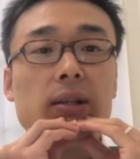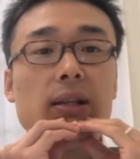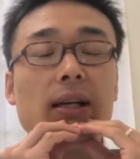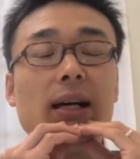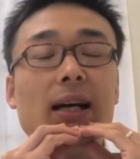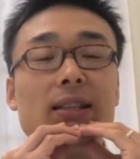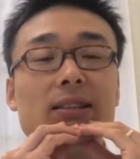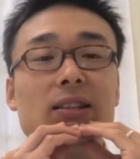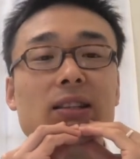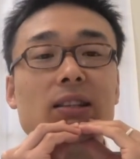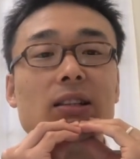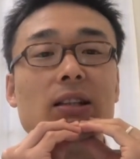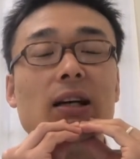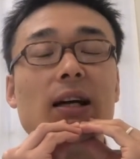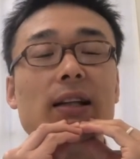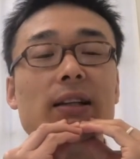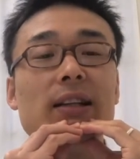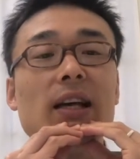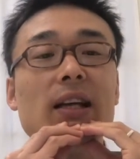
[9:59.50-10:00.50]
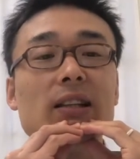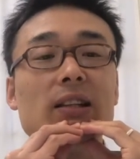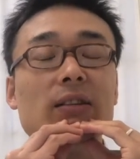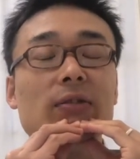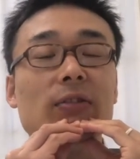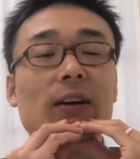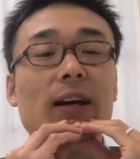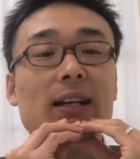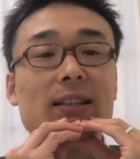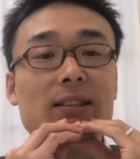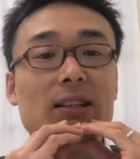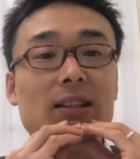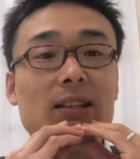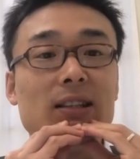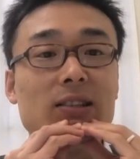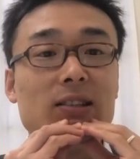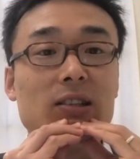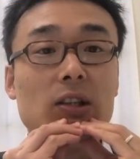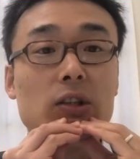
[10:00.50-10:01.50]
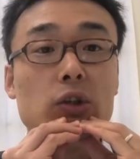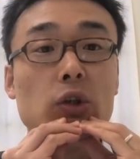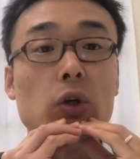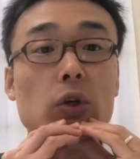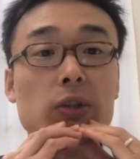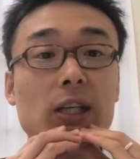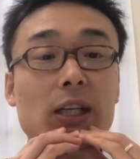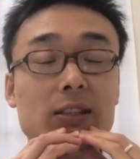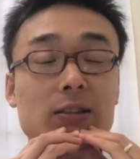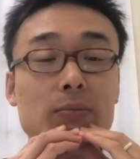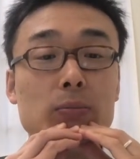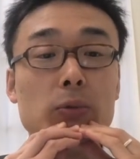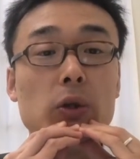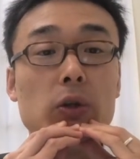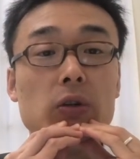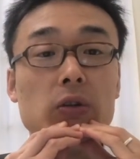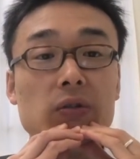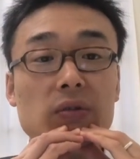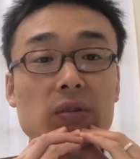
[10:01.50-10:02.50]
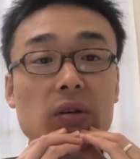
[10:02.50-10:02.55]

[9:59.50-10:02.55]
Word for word: as an, a net effect is the jaw doesn't move.